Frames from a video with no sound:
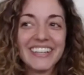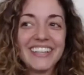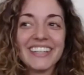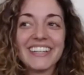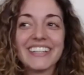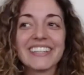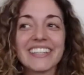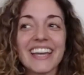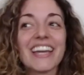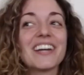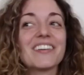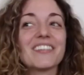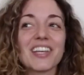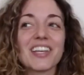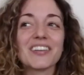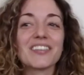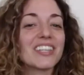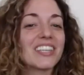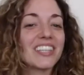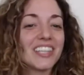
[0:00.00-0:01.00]
they
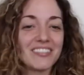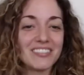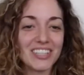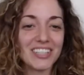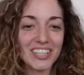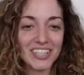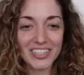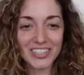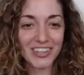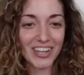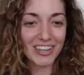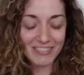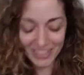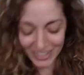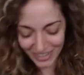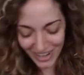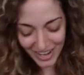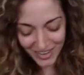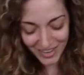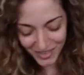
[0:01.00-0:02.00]
really love it in New Haven
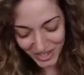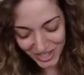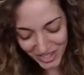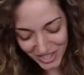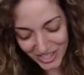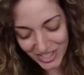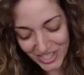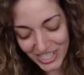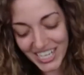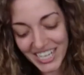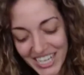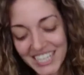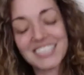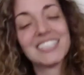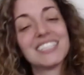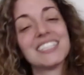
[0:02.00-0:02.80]
on Orange Street.